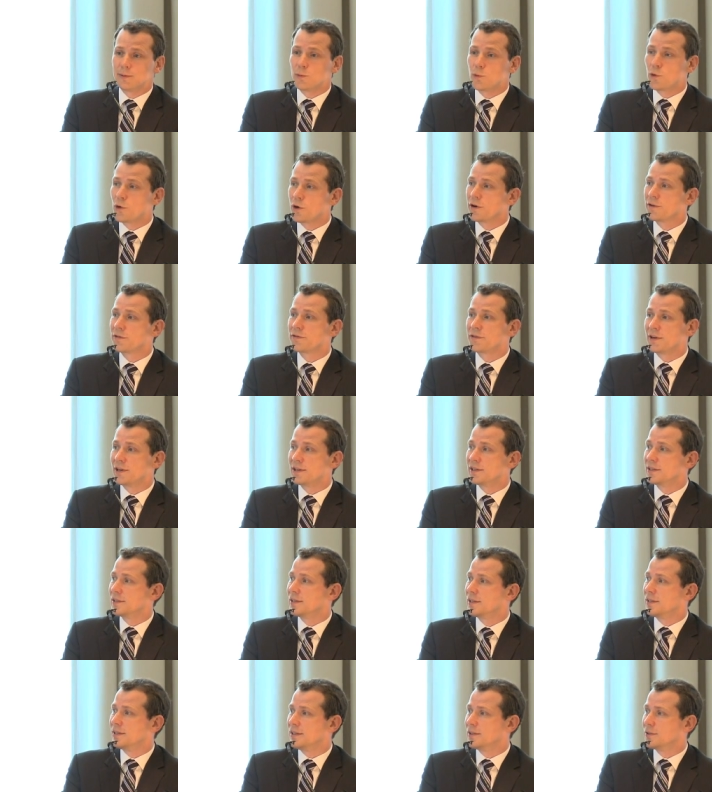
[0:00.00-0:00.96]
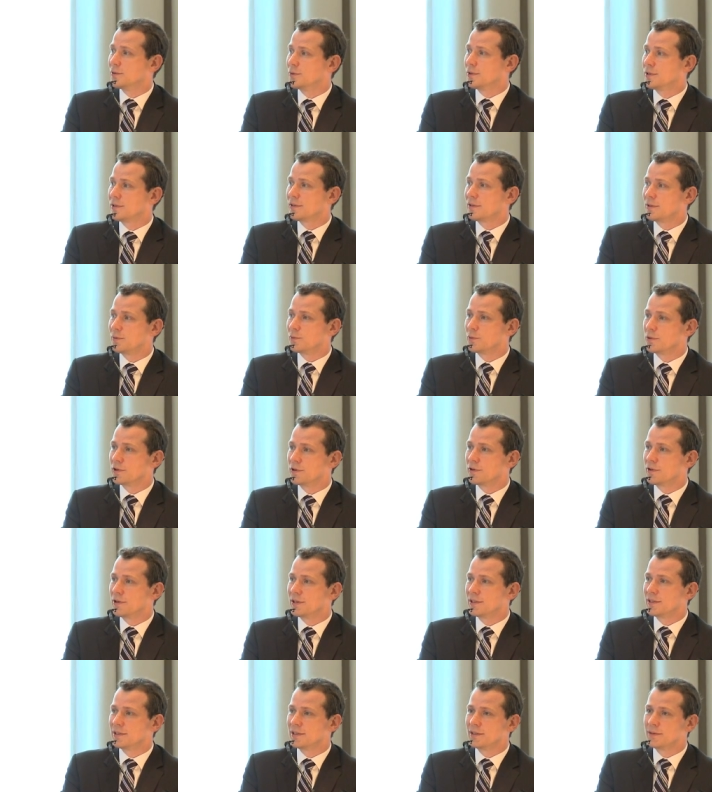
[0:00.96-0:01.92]
more fun to deal with, and we're
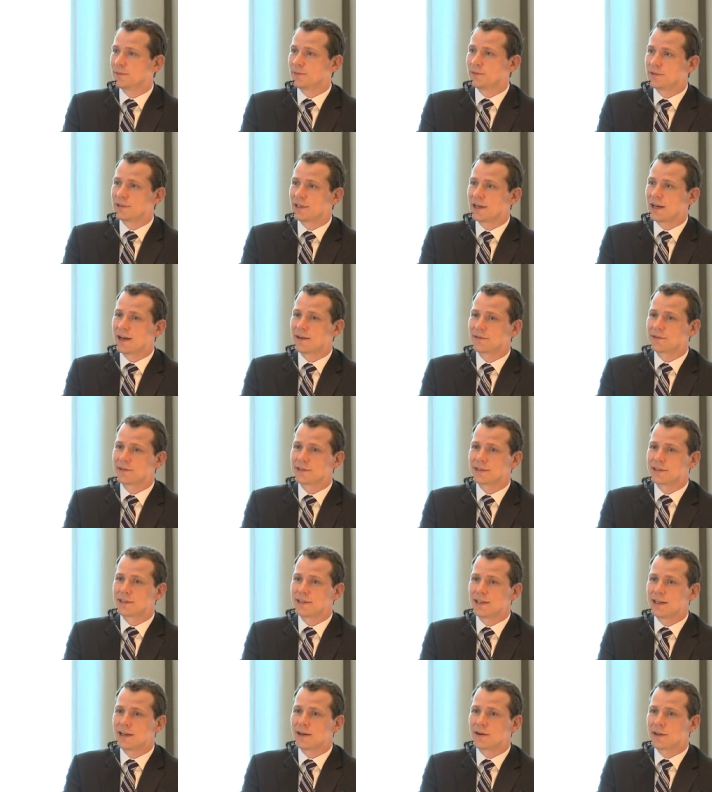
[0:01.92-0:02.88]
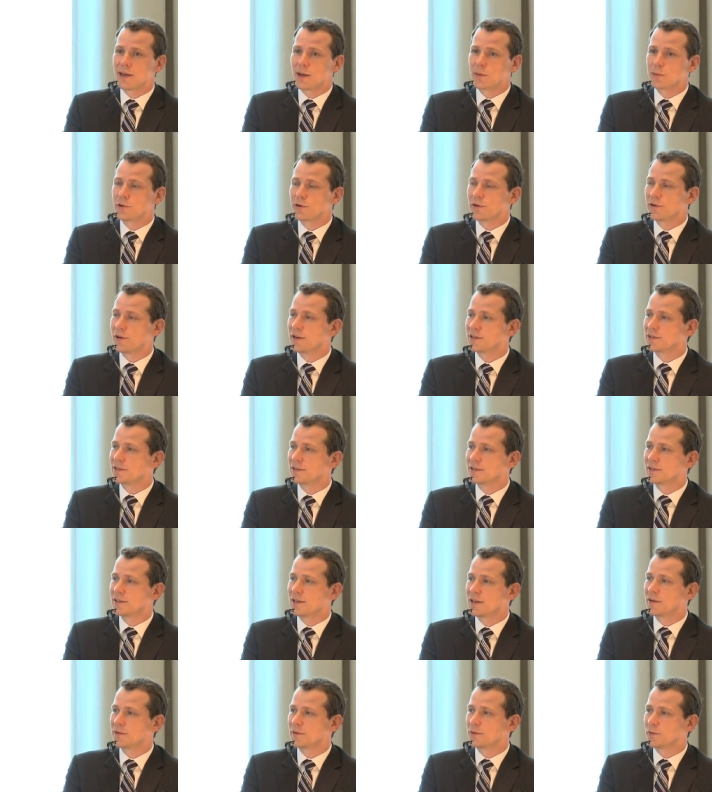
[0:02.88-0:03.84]
going to have to see how that
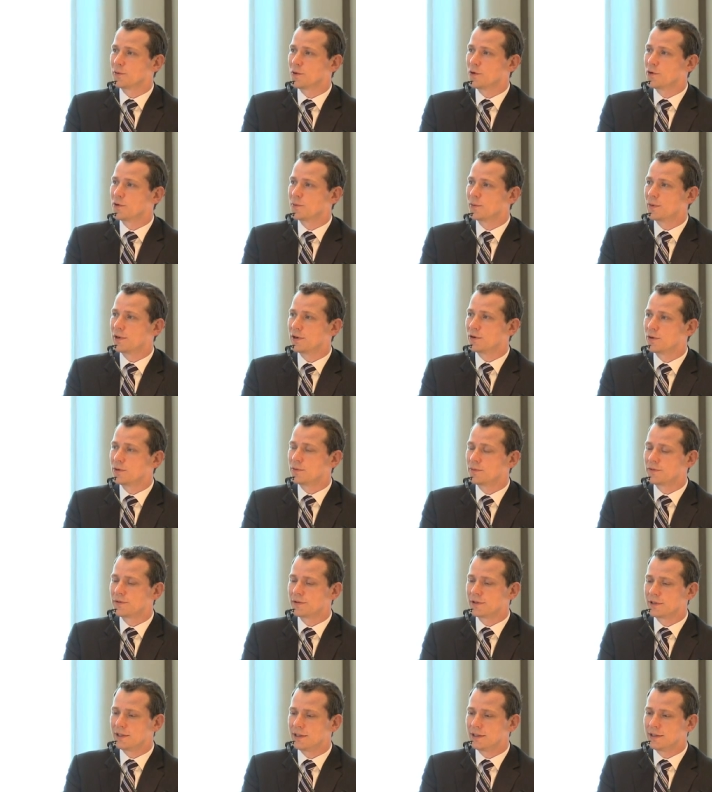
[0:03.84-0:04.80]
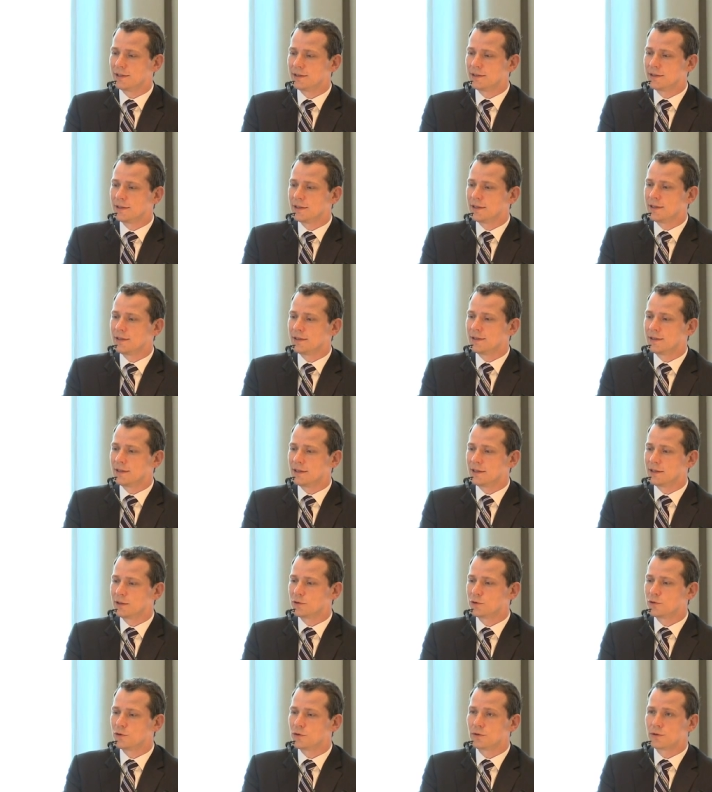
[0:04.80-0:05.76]
progresses down the road, but hopefully
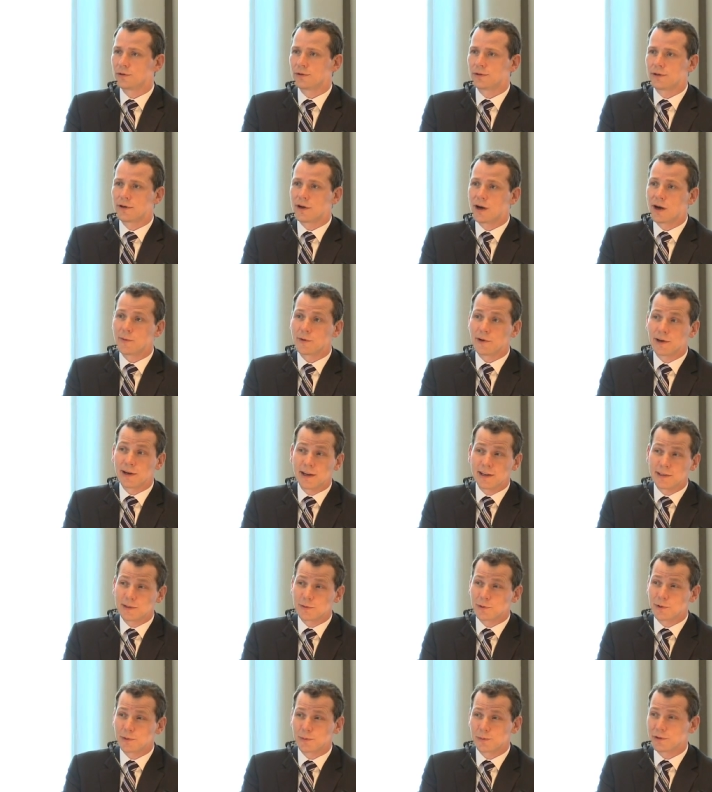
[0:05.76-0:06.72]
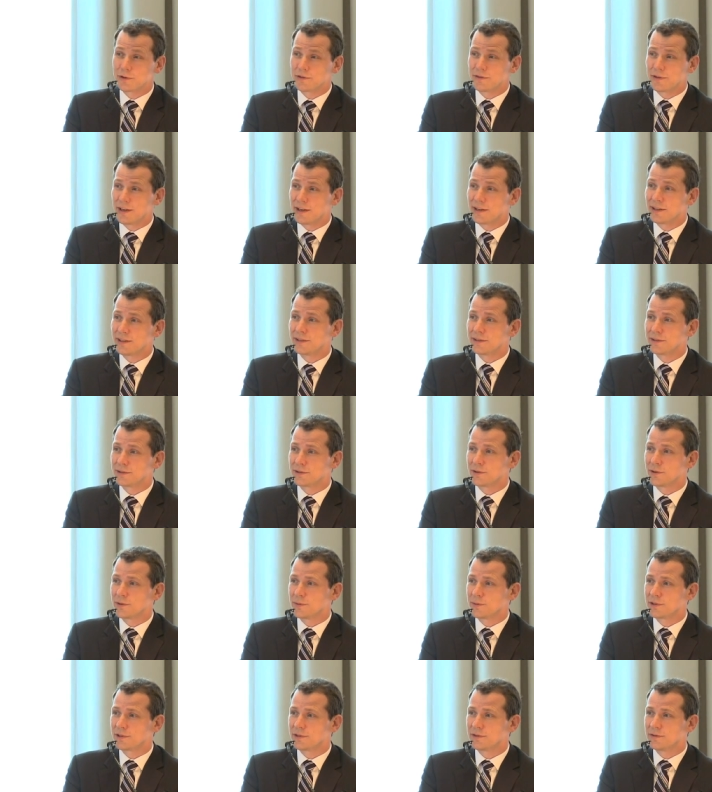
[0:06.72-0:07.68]
calmer heads will prevail in
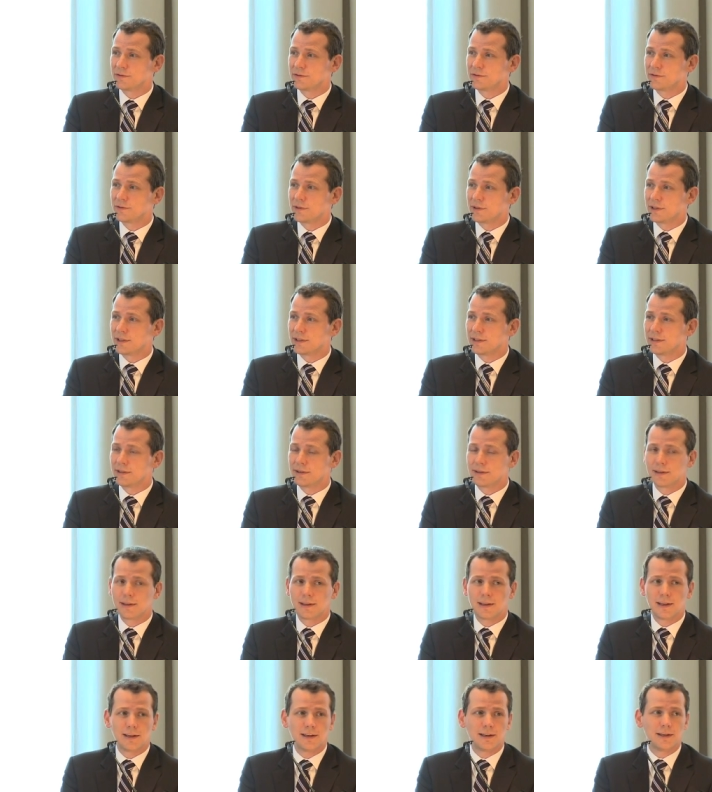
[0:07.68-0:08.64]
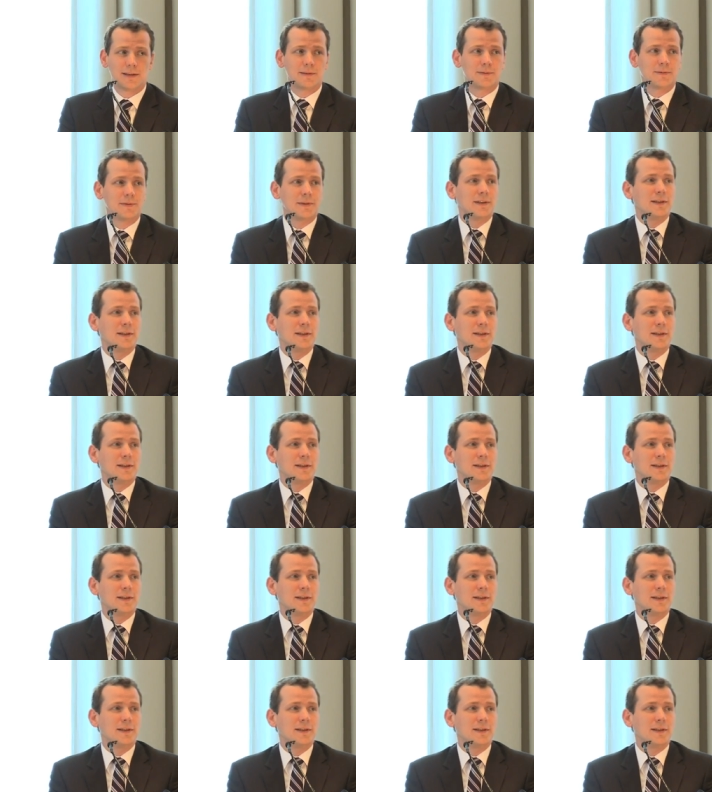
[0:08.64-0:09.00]
terms of the